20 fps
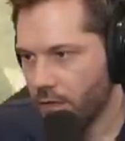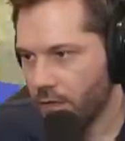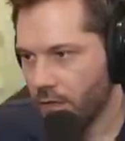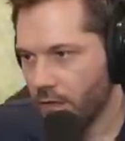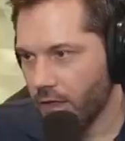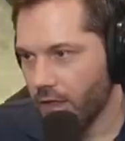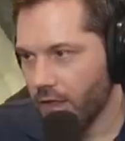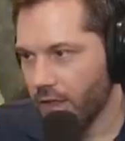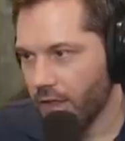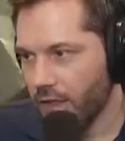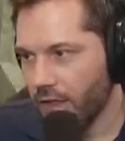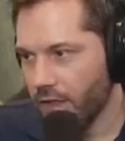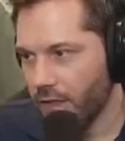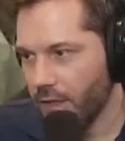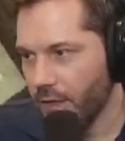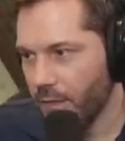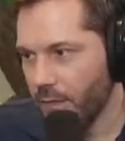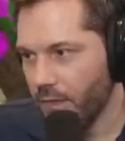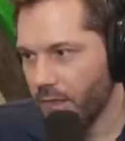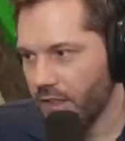
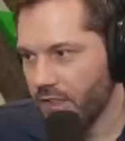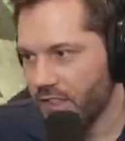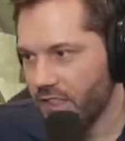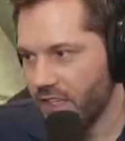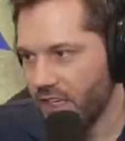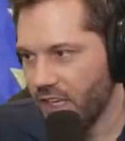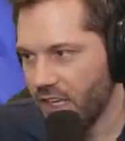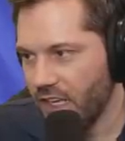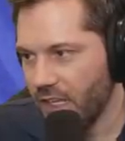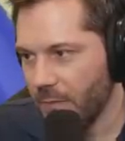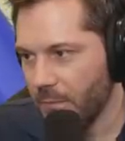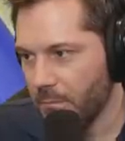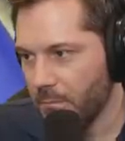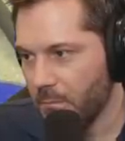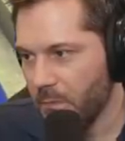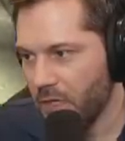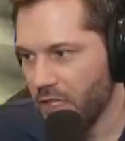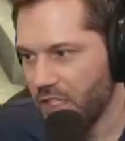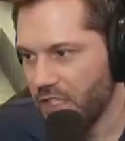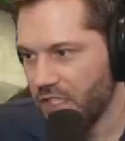Um, there's not
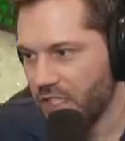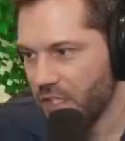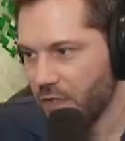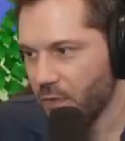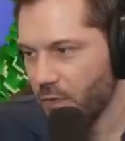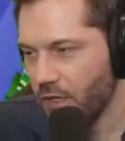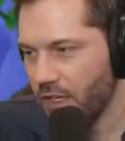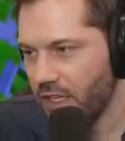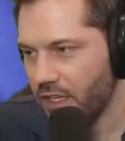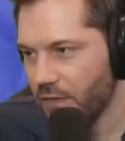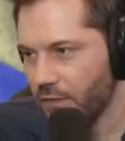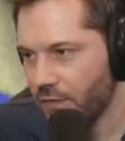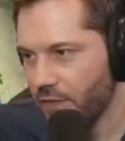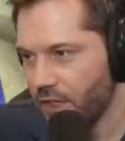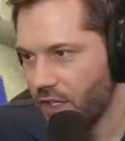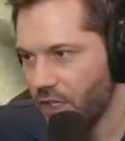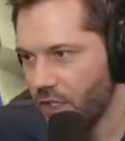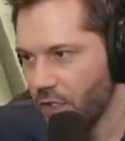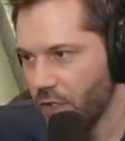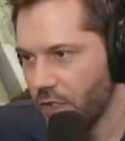much in the way of
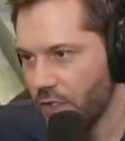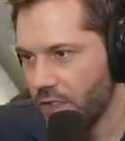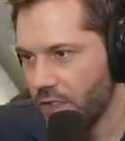good